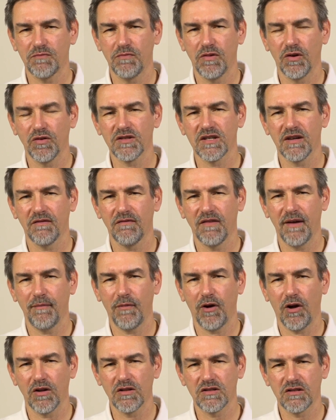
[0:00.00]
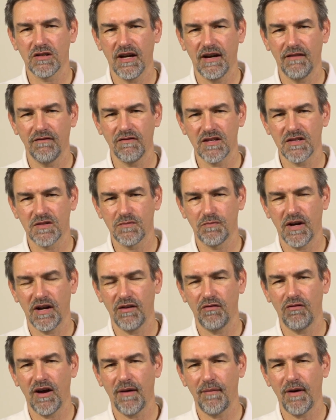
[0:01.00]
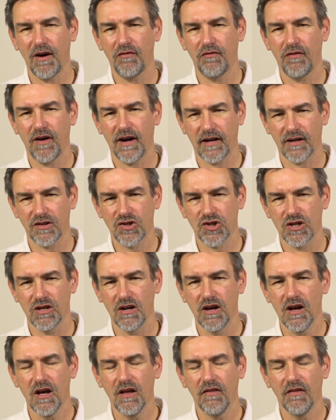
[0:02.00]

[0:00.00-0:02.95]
Both of them also have this panorama function.